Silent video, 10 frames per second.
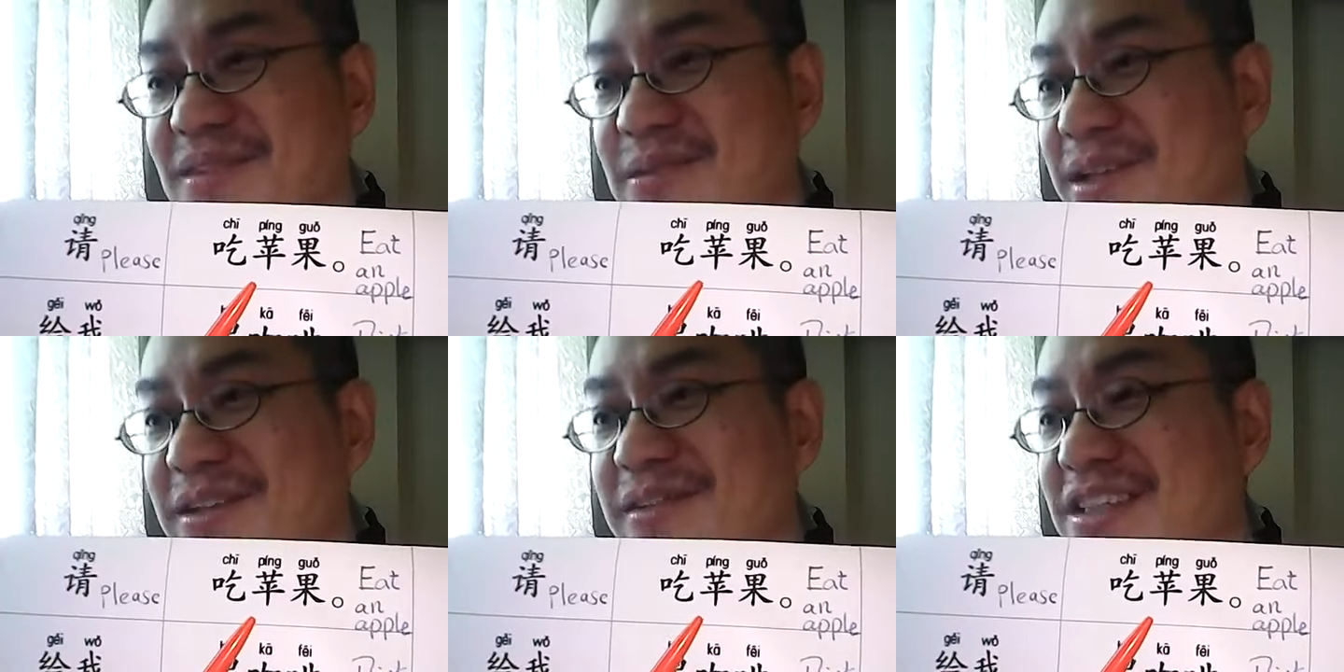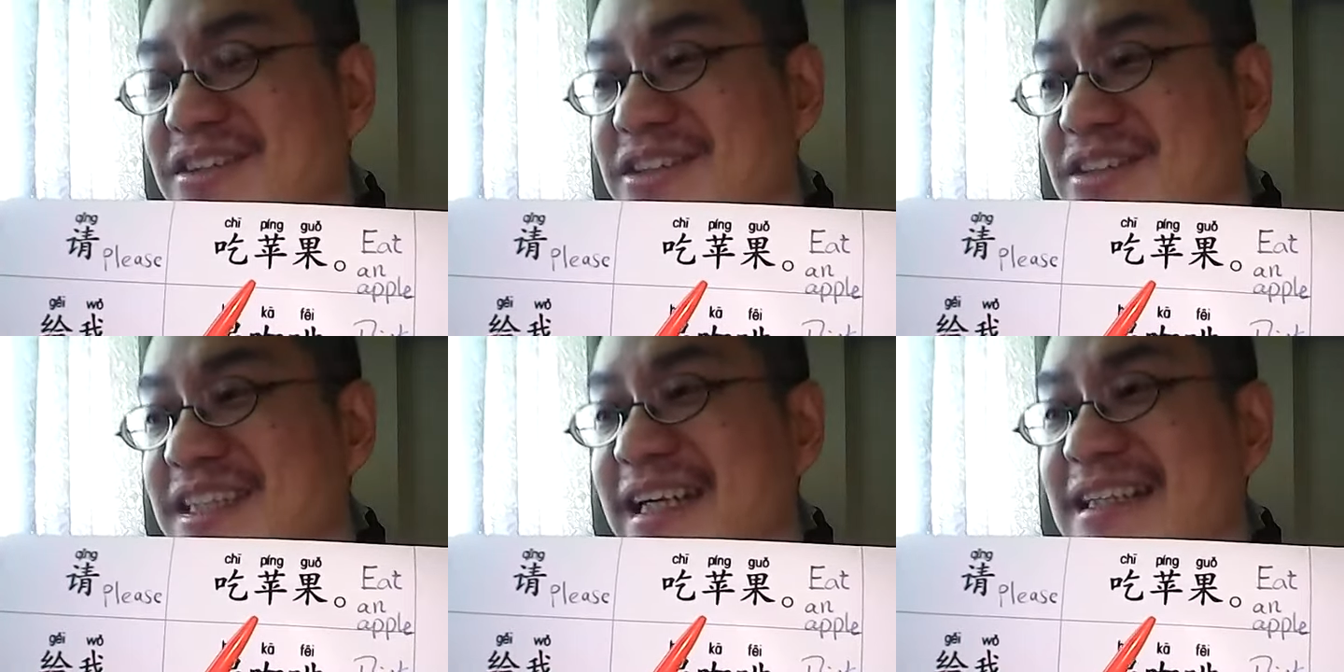we don't need to
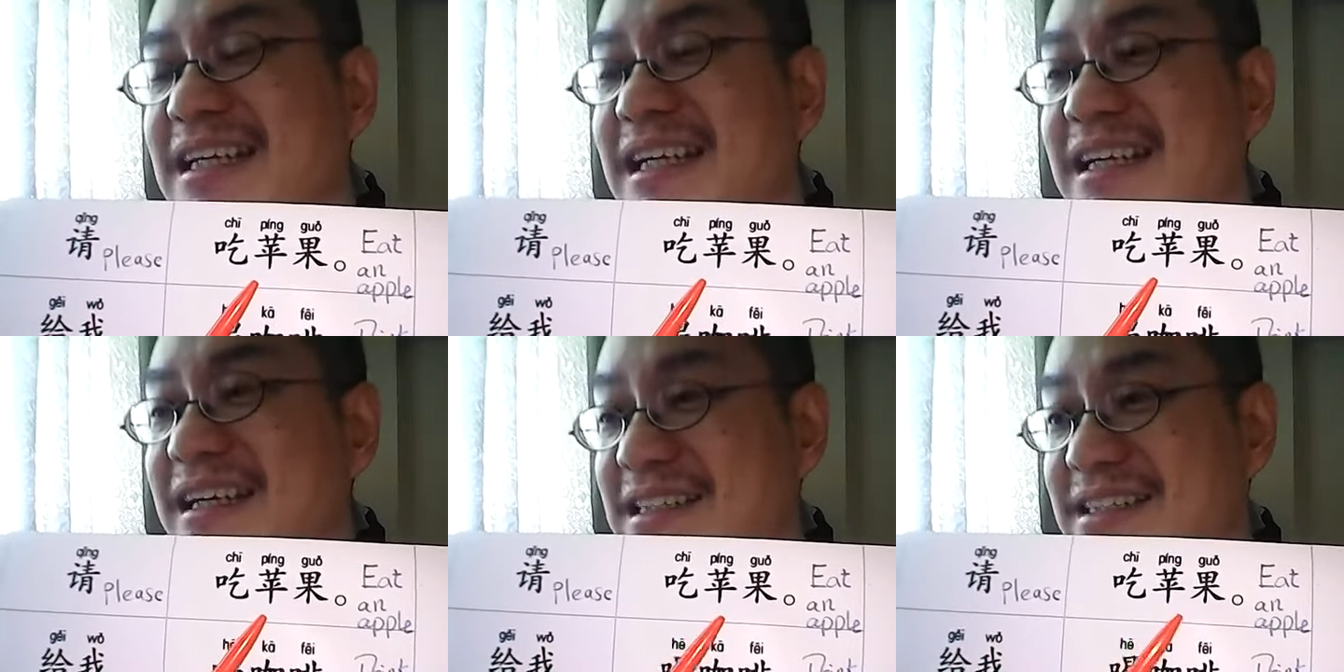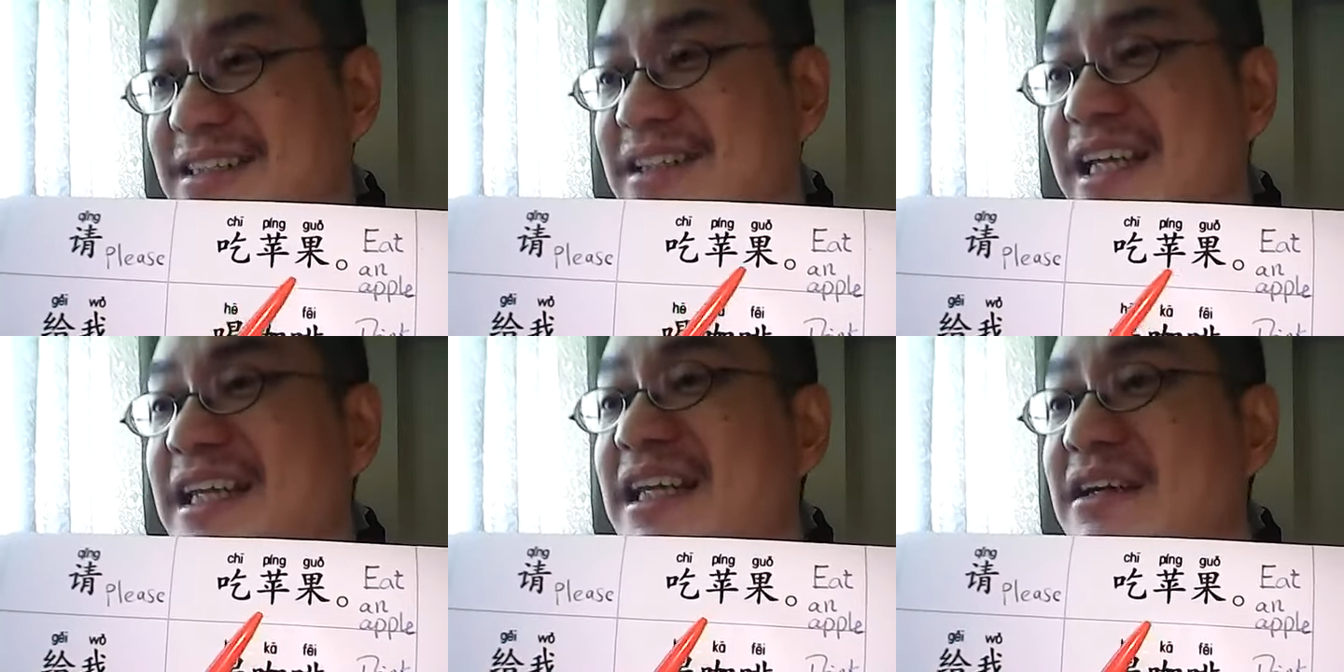use that. It's
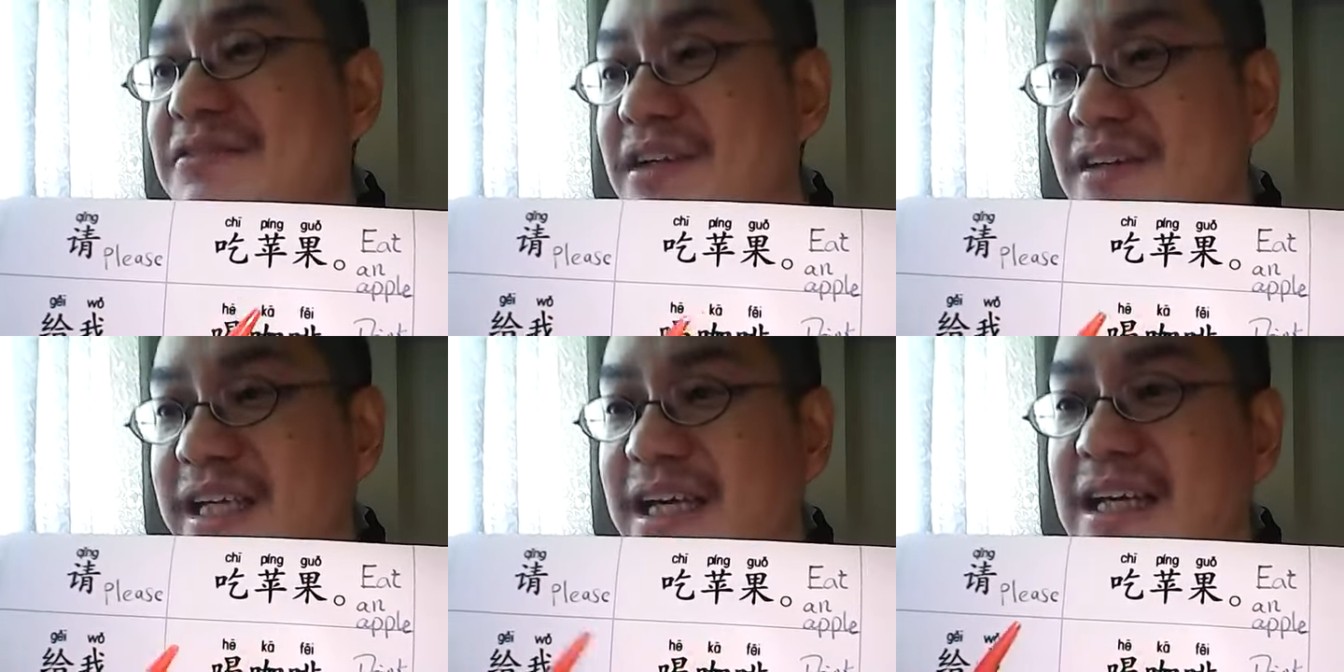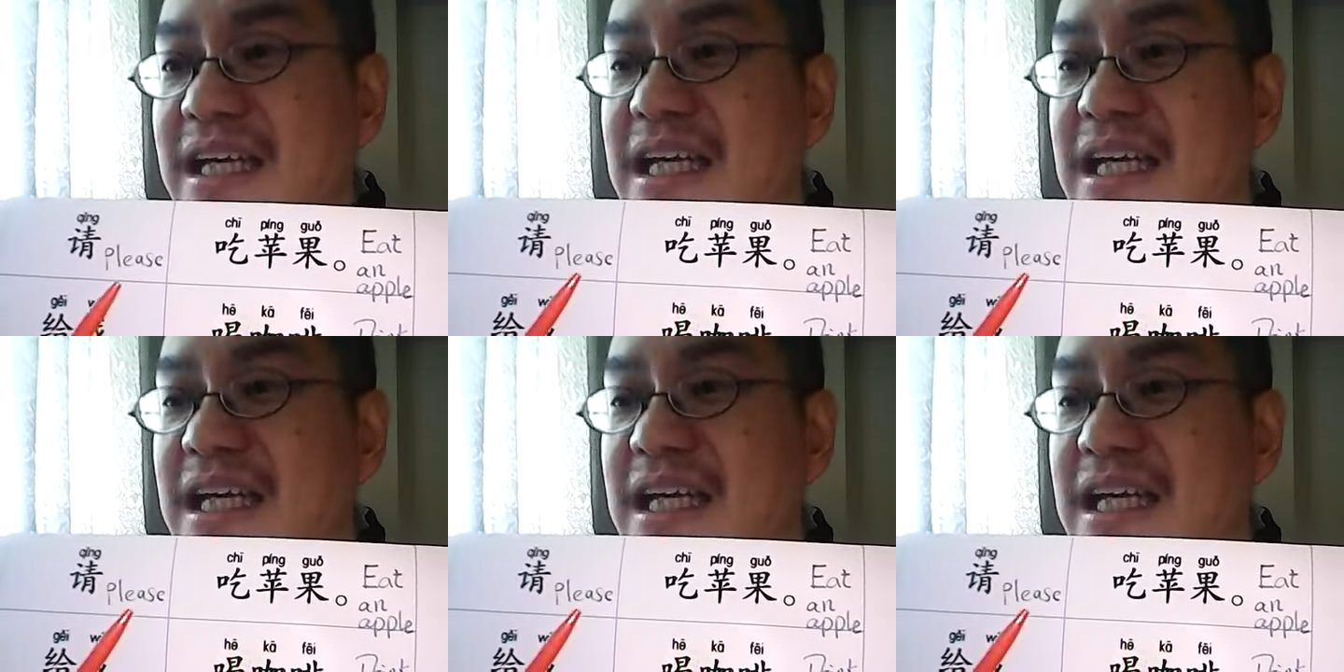good enough. Okay.